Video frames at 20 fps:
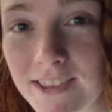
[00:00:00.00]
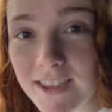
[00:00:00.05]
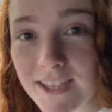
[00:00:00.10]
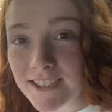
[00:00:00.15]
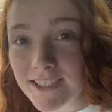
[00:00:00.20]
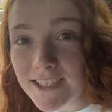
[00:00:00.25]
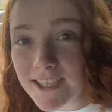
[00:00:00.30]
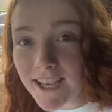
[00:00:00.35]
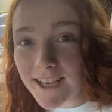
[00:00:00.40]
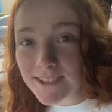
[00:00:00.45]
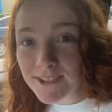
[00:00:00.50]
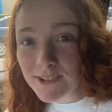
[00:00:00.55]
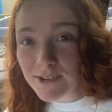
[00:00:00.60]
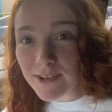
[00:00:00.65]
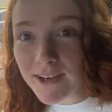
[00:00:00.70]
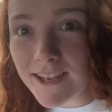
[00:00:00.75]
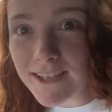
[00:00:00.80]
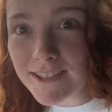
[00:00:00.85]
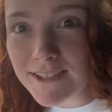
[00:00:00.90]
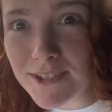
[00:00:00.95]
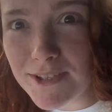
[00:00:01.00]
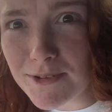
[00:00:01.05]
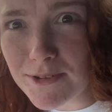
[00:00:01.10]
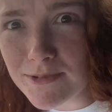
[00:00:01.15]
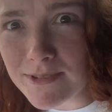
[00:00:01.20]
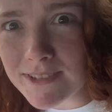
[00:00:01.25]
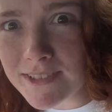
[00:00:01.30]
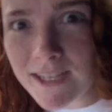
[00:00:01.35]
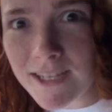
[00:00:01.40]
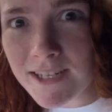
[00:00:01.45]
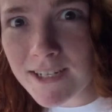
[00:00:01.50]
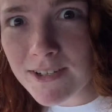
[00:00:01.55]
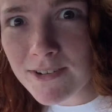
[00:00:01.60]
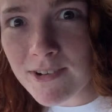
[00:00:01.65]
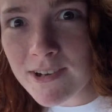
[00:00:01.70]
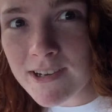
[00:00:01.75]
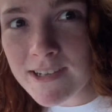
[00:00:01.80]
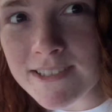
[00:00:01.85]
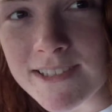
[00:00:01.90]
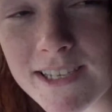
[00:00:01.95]
this yesterday, too. It's kind of
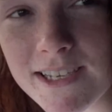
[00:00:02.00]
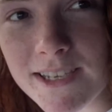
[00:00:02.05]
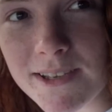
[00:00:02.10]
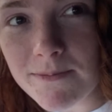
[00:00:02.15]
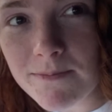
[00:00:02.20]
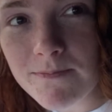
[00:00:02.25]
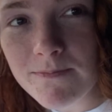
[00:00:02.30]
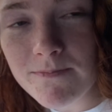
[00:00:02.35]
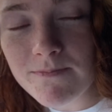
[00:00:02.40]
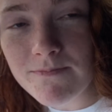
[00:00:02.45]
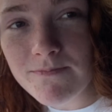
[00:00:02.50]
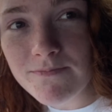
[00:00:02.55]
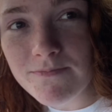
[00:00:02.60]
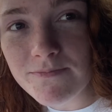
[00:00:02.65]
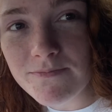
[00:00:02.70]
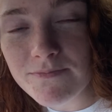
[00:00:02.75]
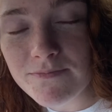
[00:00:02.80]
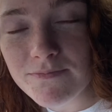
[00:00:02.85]
crazy. Yeah.